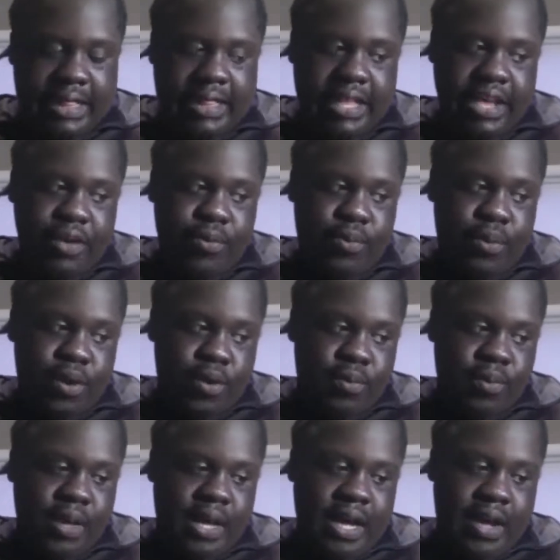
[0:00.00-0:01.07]
They
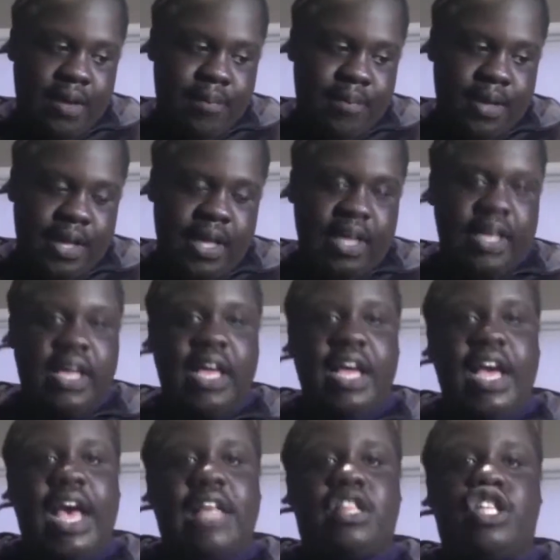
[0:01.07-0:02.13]
will be coming
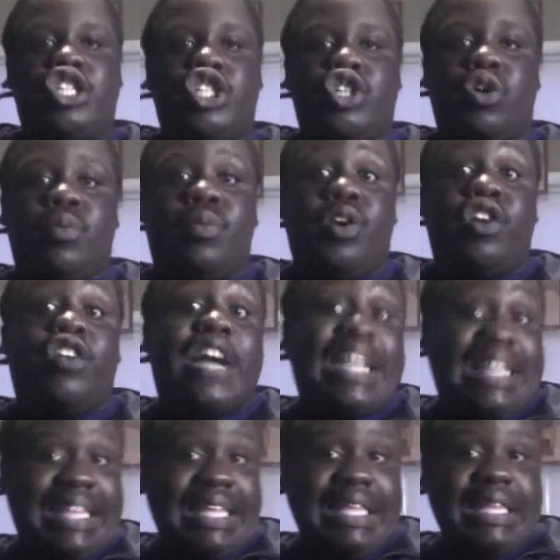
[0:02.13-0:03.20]
as the show
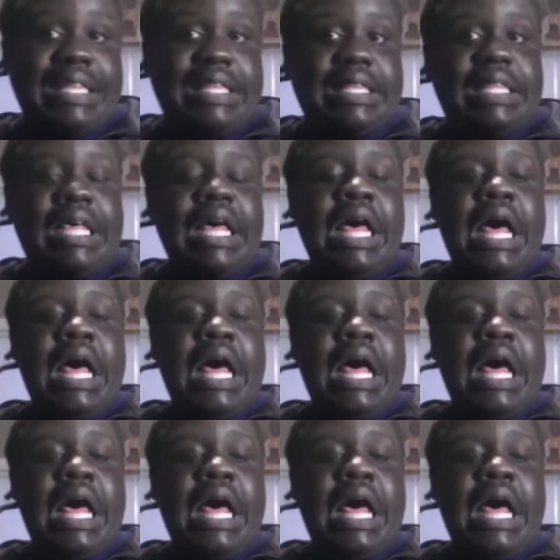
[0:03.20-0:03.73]
progresses.